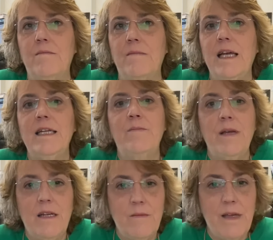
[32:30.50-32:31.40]

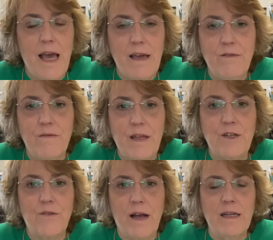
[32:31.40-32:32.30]
Independent behavior: if they
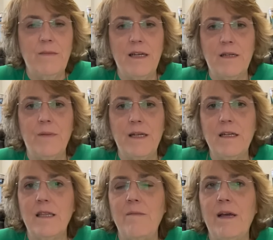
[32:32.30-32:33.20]
tried to be
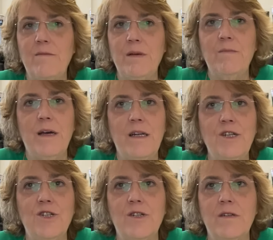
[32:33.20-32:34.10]
independent, they may have been
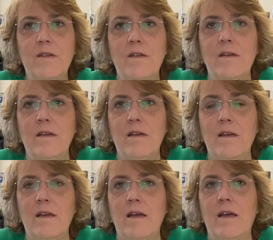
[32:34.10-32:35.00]
punished.
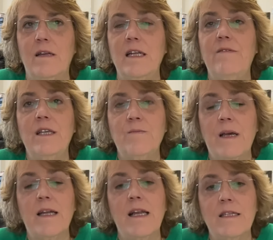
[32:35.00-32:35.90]
Defense
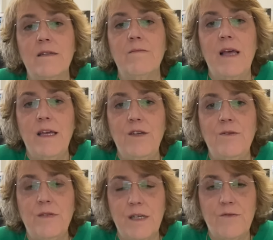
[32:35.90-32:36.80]
mechanism they
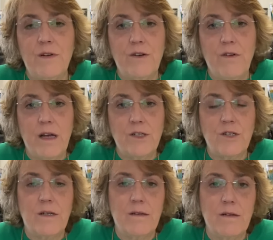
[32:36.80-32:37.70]
use is
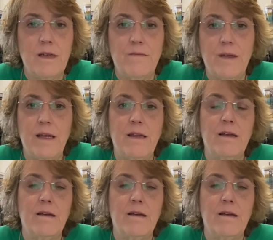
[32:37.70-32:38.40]
regression. If they